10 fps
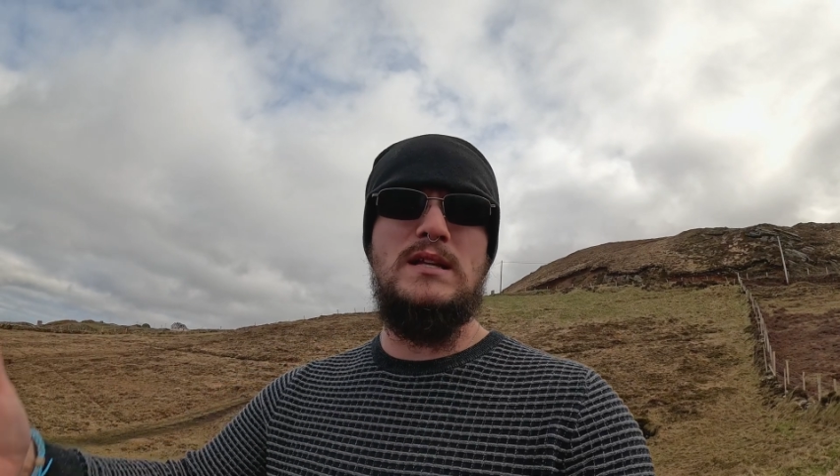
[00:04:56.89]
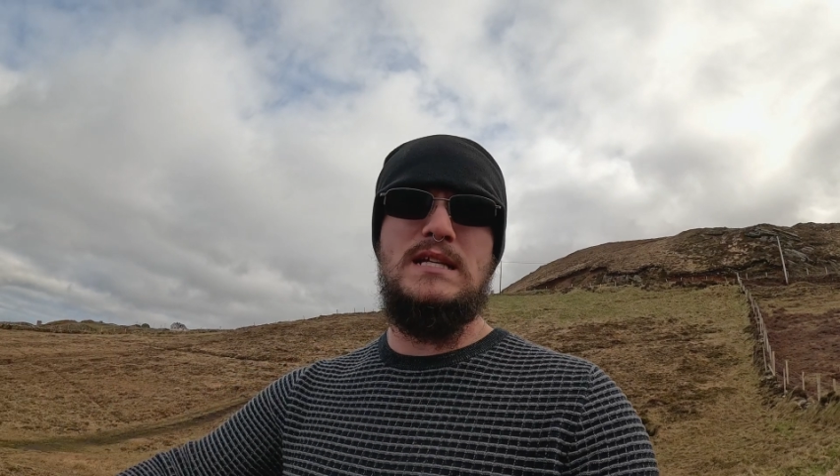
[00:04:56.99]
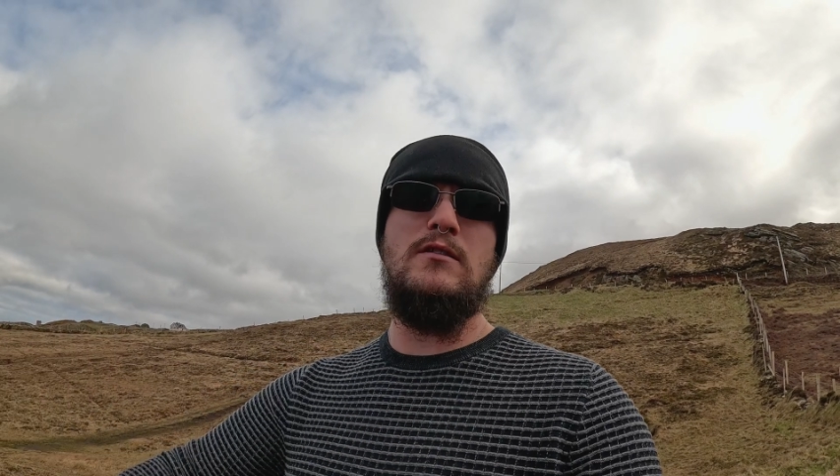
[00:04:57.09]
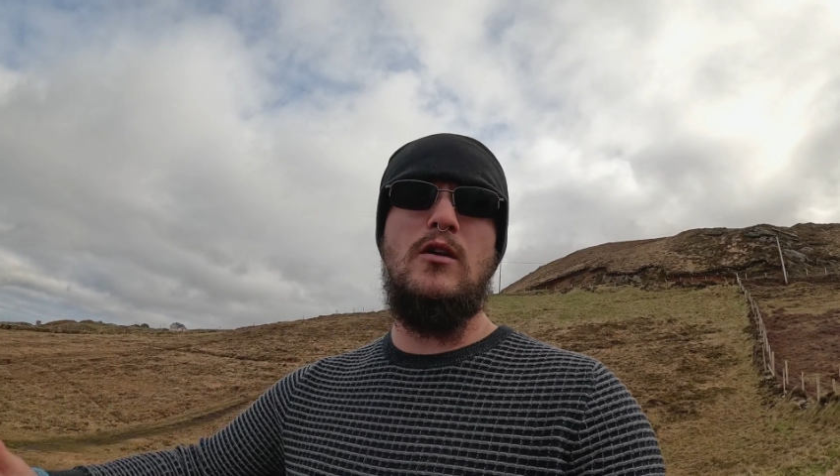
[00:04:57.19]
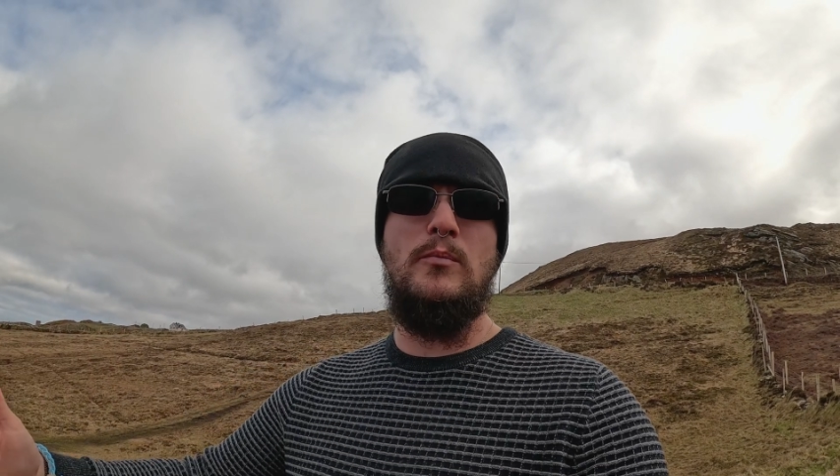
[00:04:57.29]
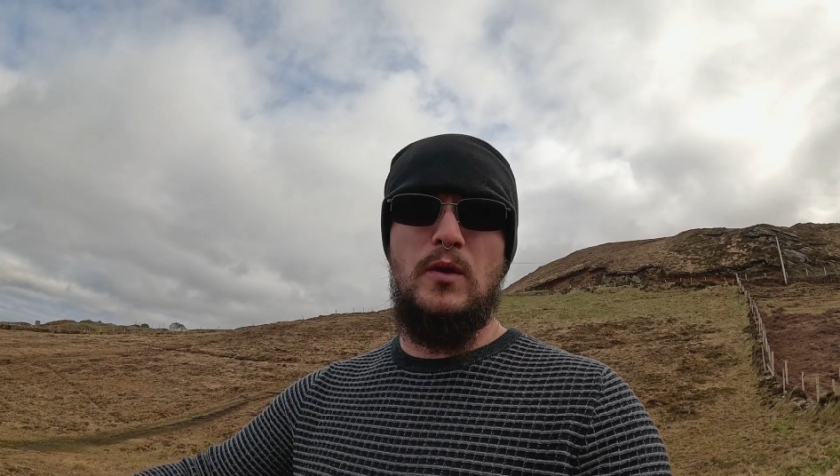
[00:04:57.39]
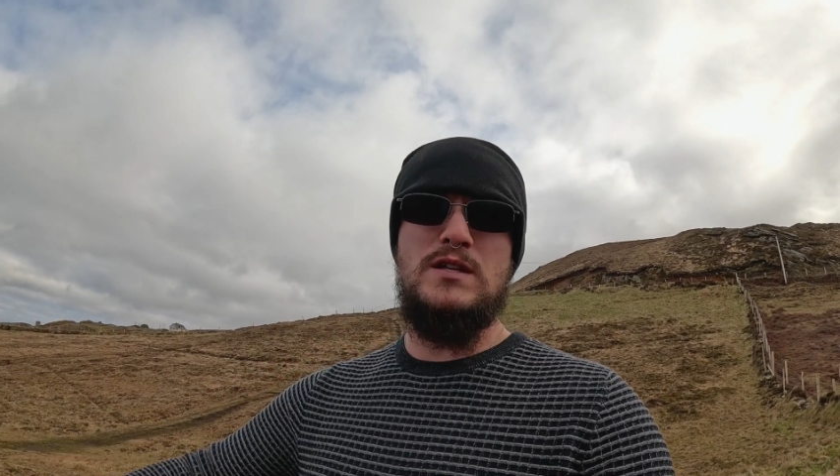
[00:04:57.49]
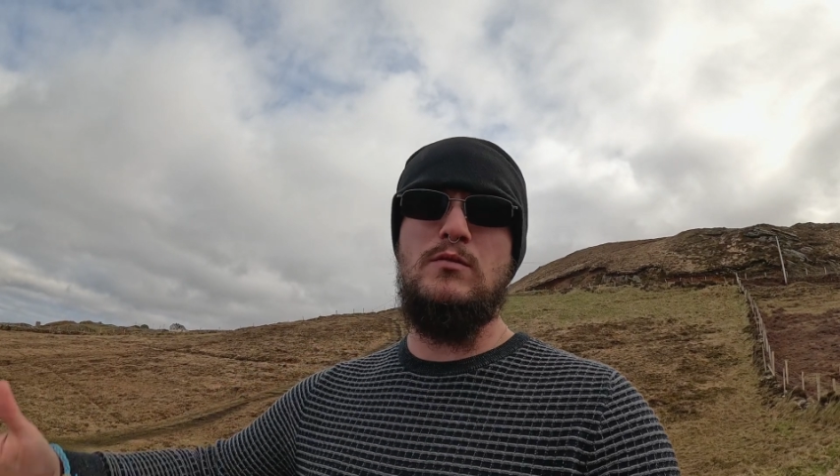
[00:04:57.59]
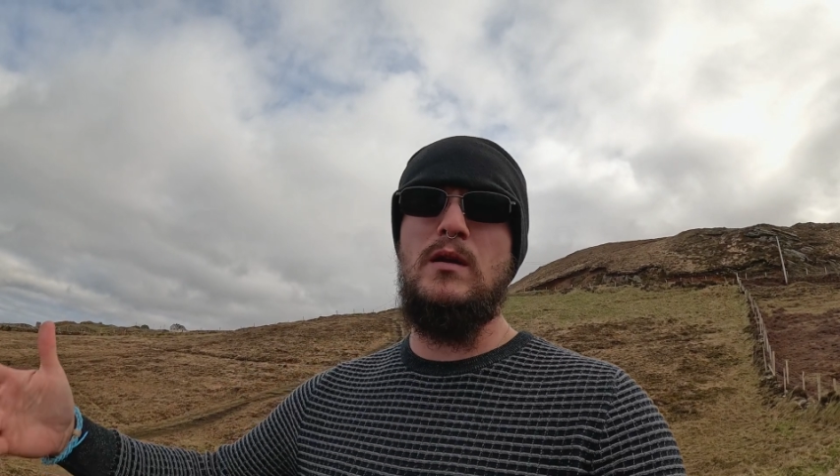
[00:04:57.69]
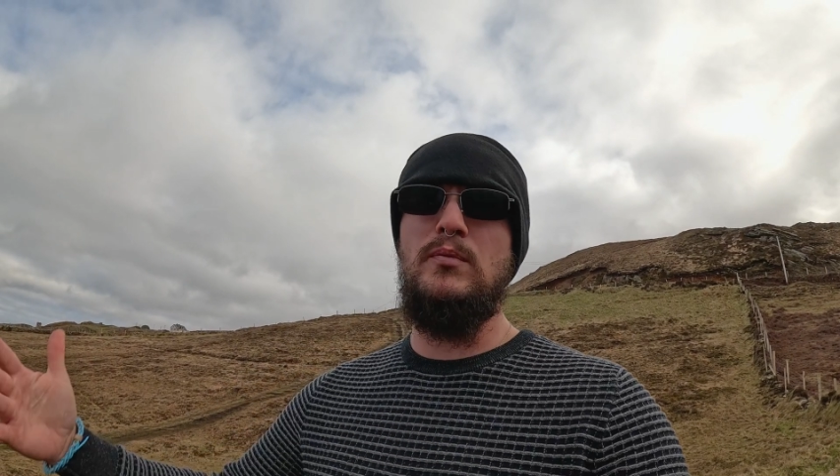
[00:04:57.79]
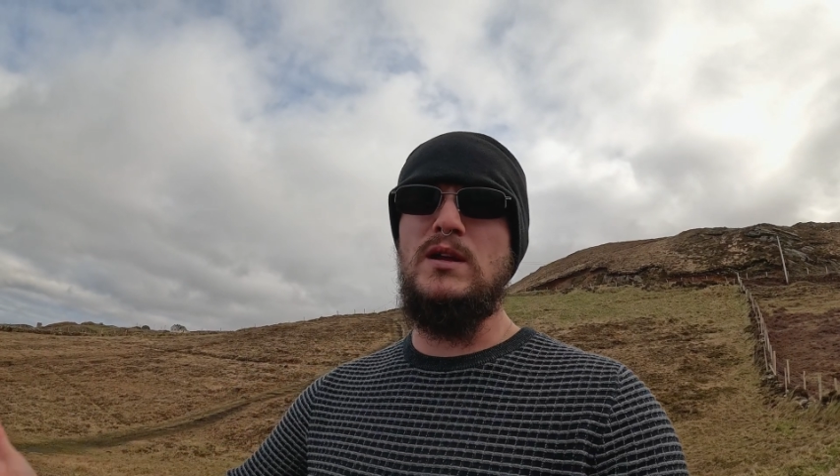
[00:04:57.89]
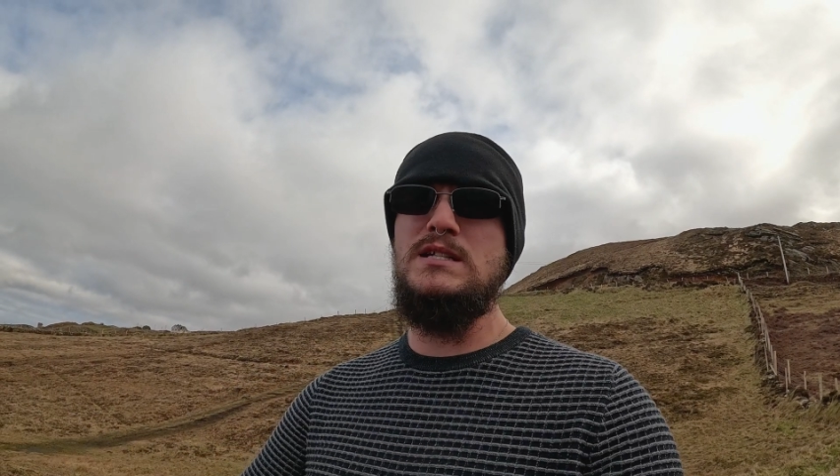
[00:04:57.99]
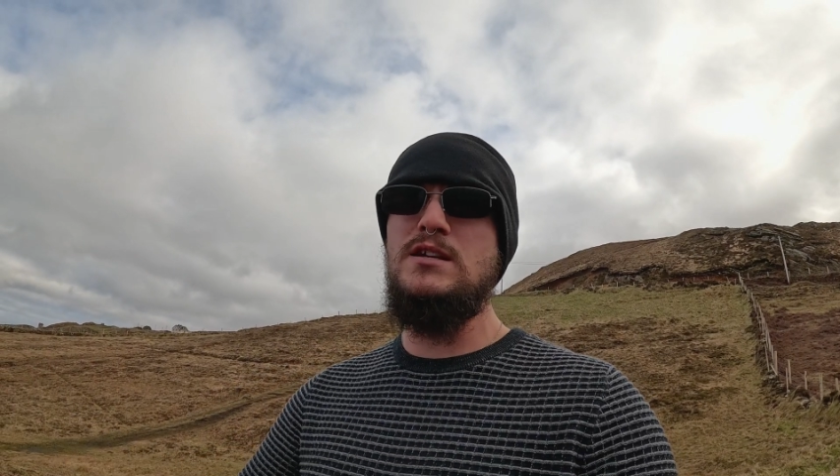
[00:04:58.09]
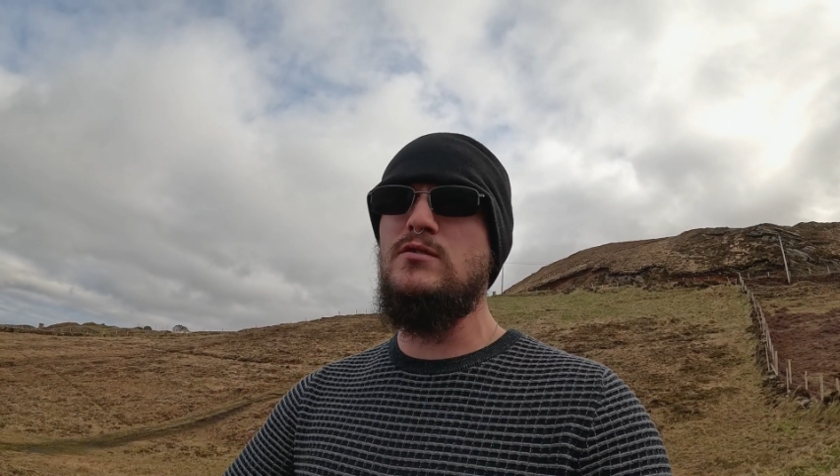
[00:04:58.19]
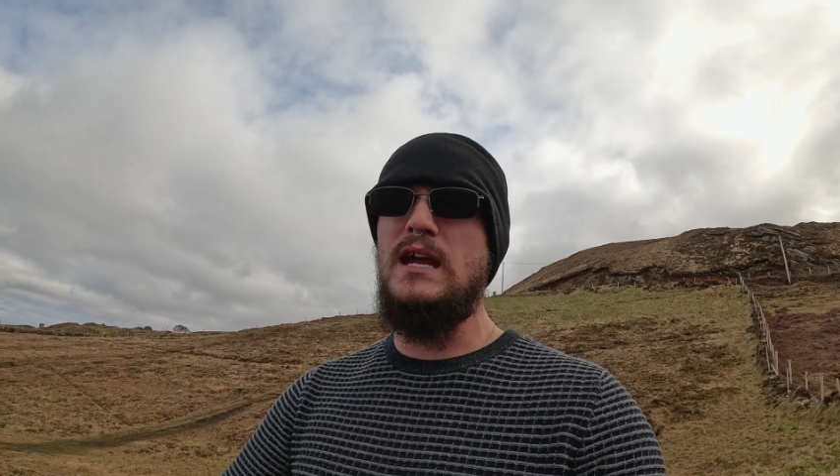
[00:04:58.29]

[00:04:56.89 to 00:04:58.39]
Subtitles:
0, +1, +2,